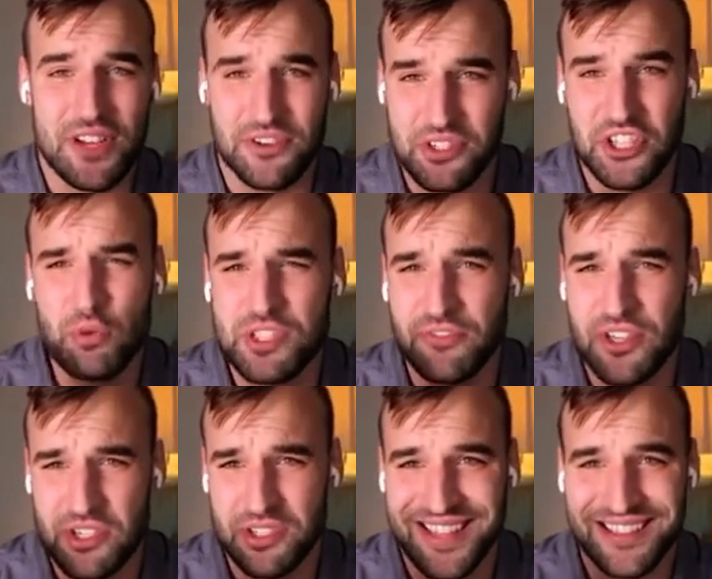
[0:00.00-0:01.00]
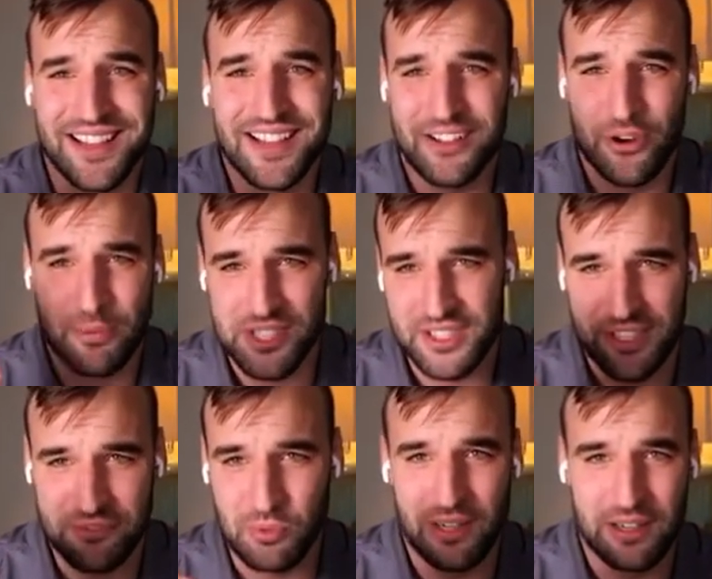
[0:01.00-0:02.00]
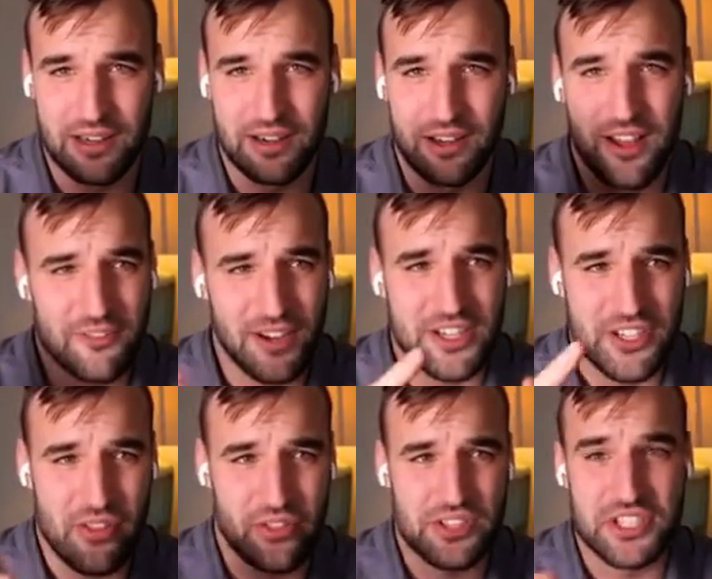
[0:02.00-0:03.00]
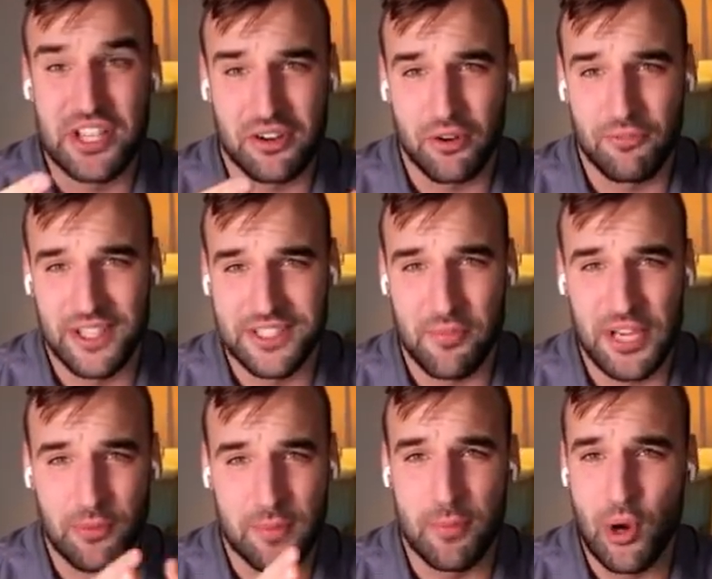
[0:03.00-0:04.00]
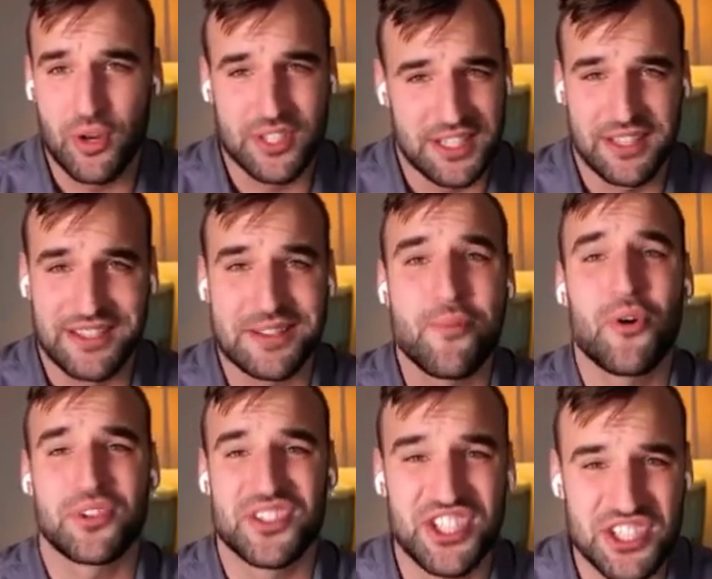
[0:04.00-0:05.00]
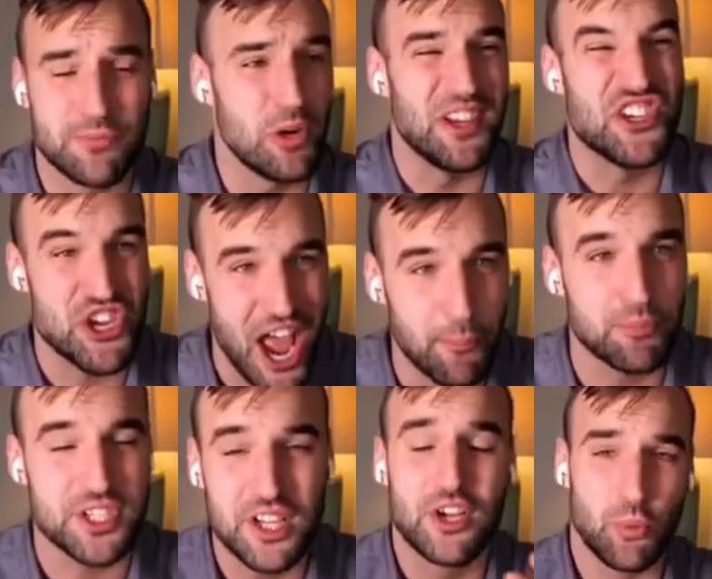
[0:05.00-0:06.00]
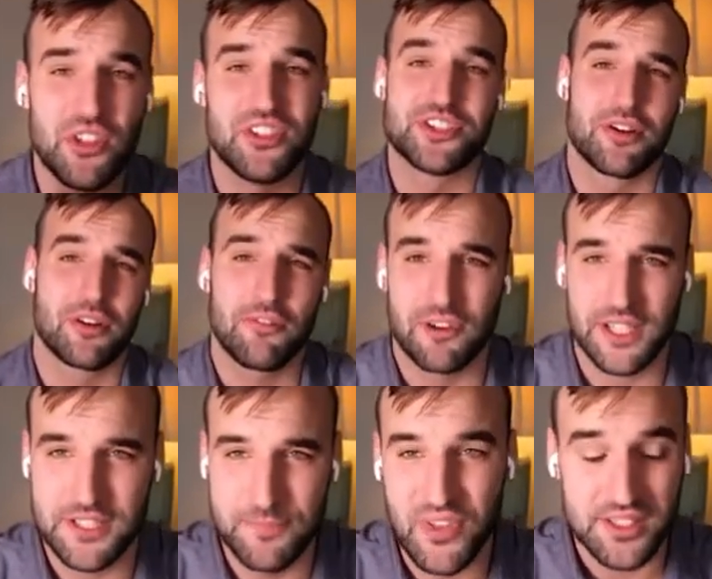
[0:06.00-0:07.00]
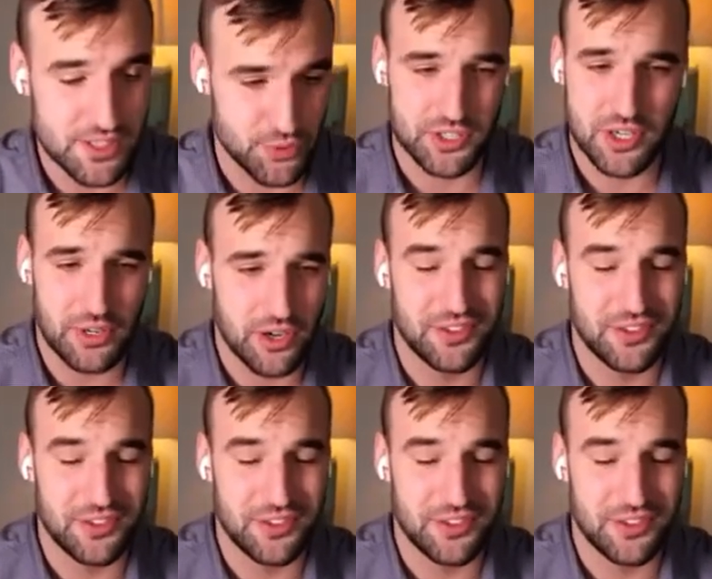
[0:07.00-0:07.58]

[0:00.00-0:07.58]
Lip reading: there is a huge division, then the representatives will fight each other, there's internal conflict, money will be blocked, and the democracy system will be jammed with internal conflict. This is what's going